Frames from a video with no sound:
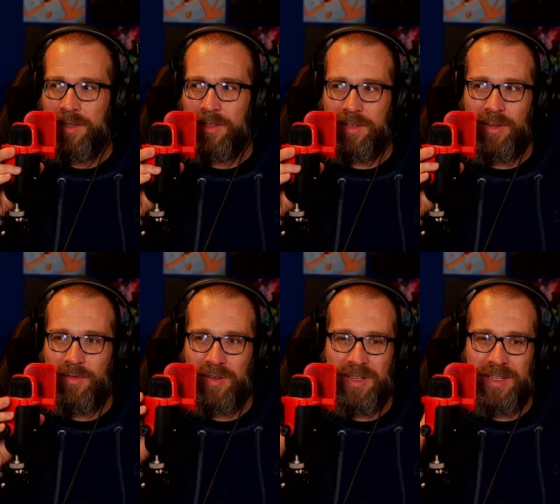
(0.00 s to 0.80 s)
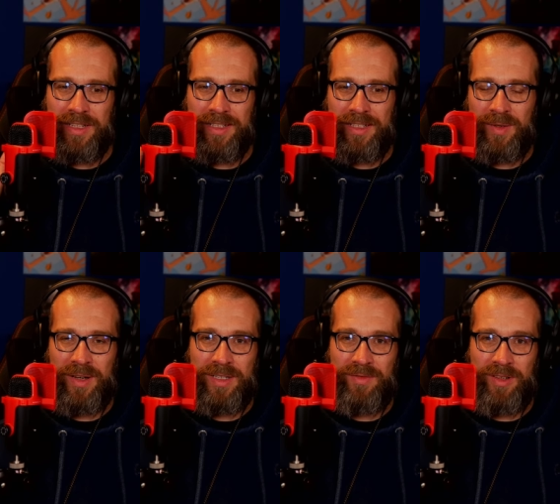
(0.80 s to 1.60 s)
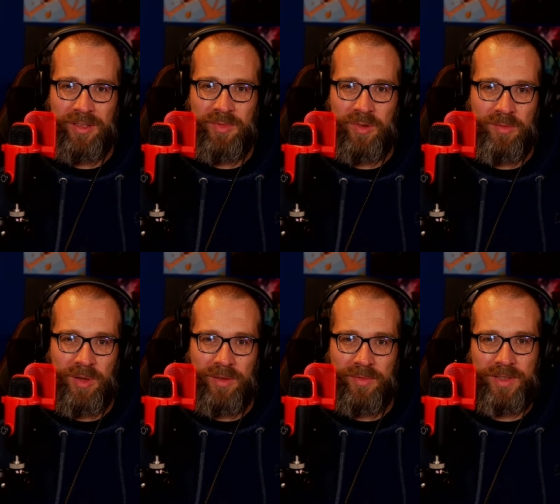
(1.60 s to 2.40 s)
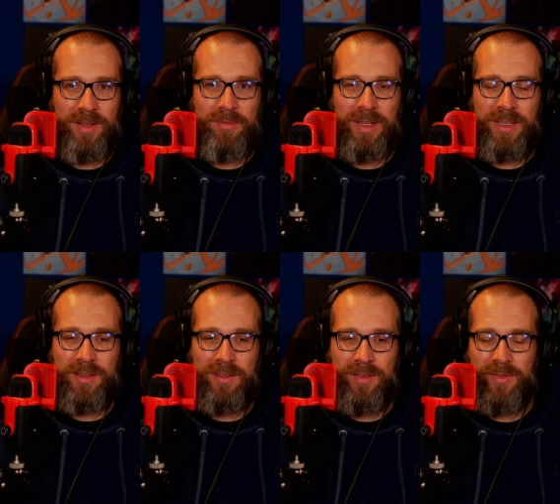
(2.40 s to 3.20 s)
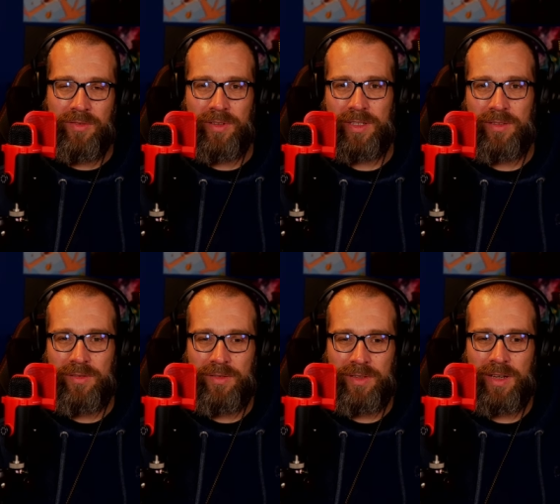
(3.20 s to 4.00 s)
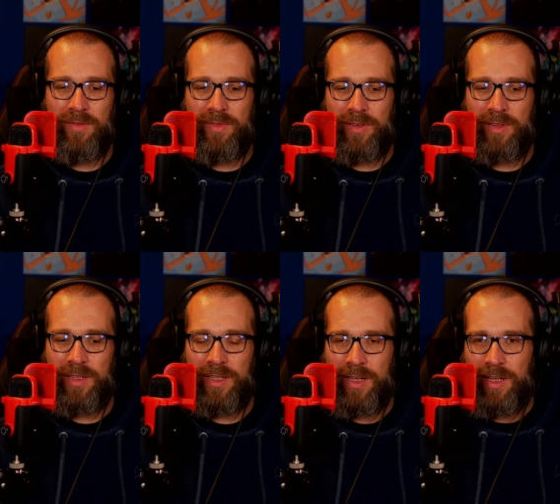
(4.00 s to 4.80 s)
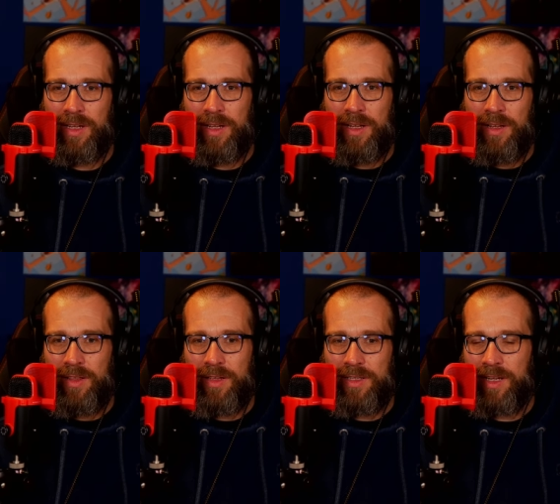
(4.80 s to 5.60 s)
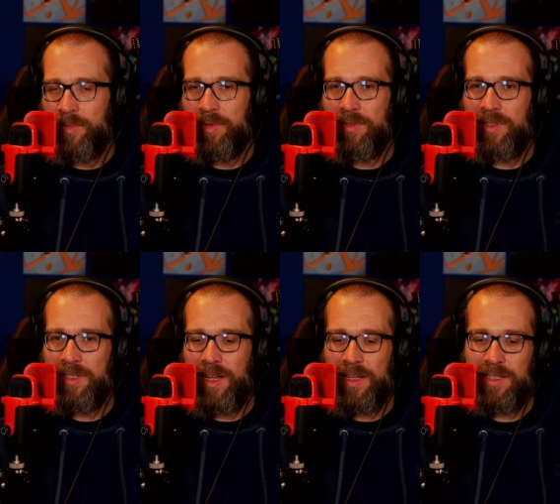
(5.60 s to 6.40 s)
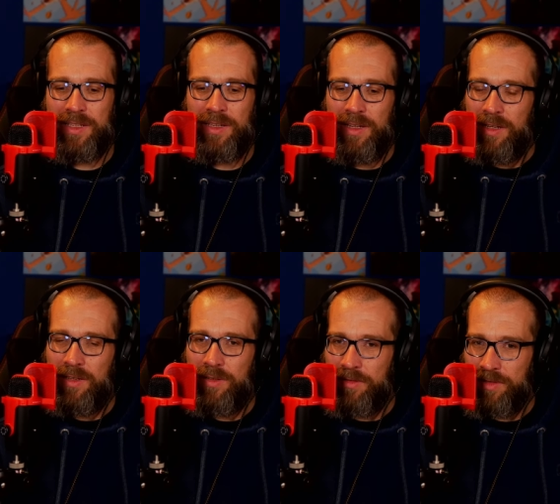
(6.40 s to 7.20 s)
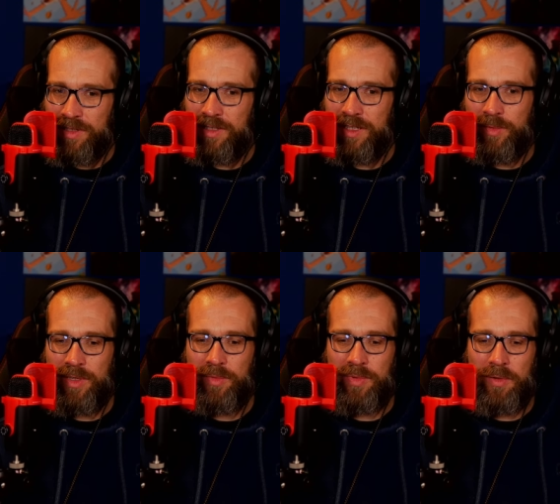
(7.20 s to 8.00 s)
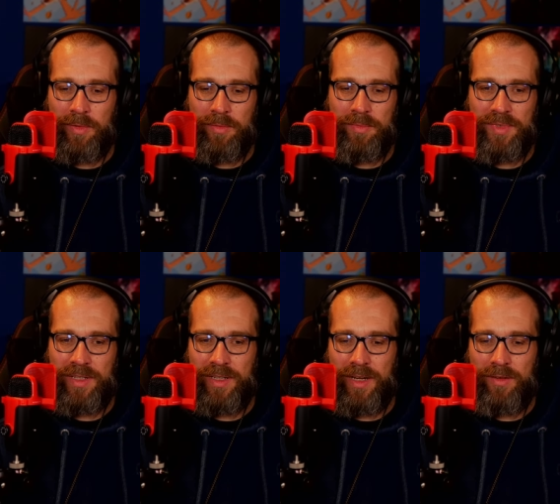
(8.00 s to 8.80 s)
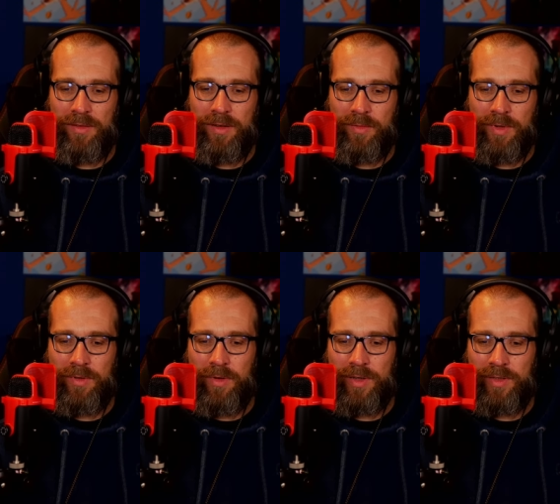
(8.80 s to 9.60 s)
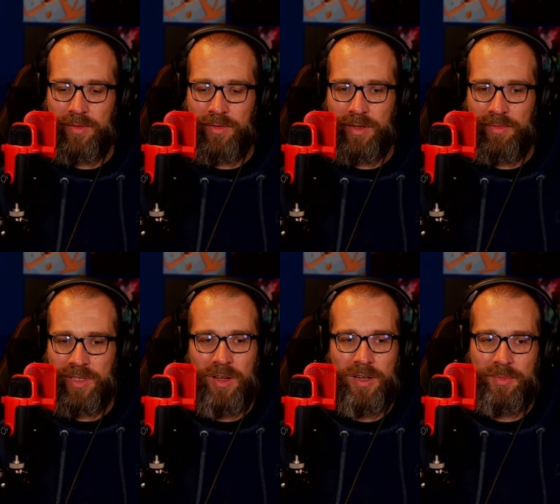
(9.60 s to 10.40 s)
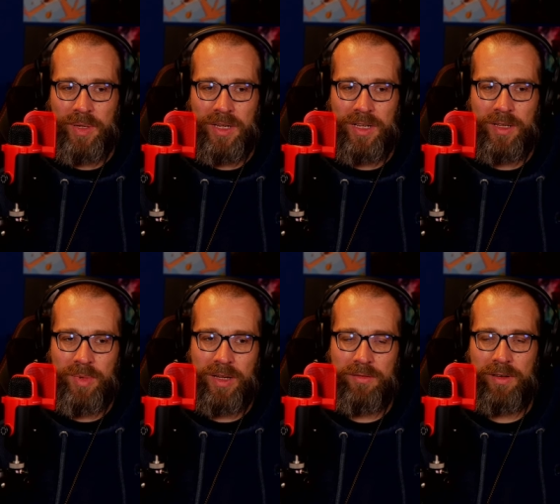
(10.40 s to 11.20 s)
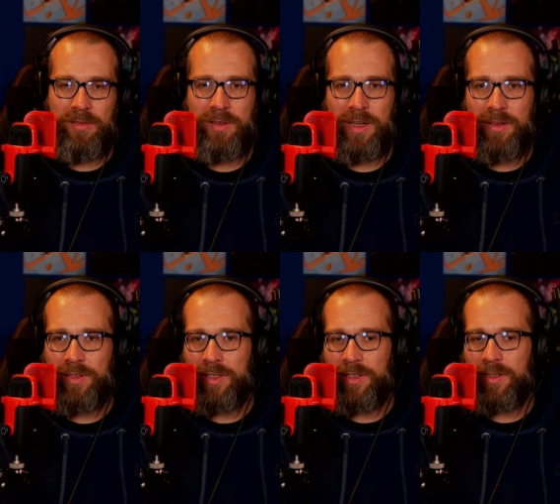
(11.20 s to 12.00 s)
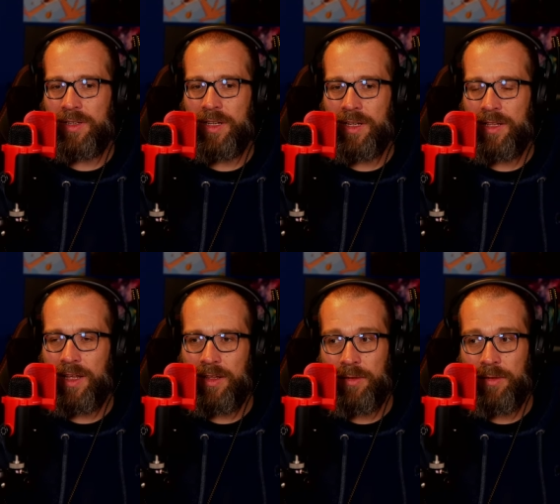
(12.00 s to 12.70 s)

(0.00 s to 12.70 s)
So it's not very easy to activate the mute button without making a lot of noise. And I also have noted that tapping on the desk causes similar problems. Now, I will do some typing in the background now so that you can hear that.